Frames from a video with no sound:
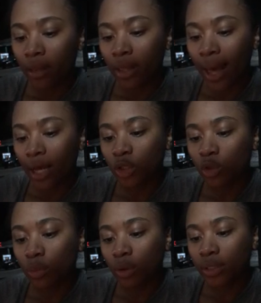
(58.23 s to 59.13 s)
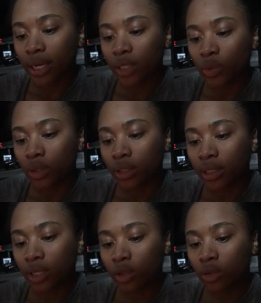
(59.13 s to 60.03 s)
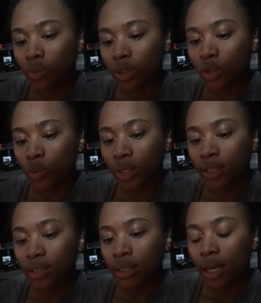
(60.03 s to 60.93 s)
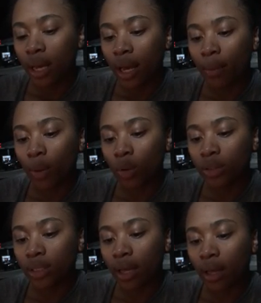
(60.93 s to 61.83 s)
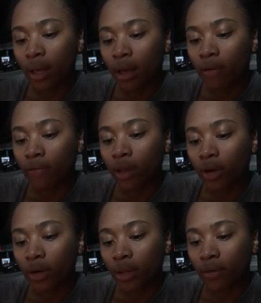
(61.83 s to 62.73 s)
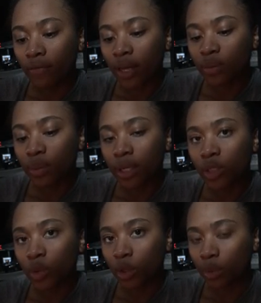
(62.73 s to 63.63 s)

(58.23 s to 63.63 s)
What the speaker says: The actual protests were signaled with tweets and posts that fluttered in the Facebook and Twitter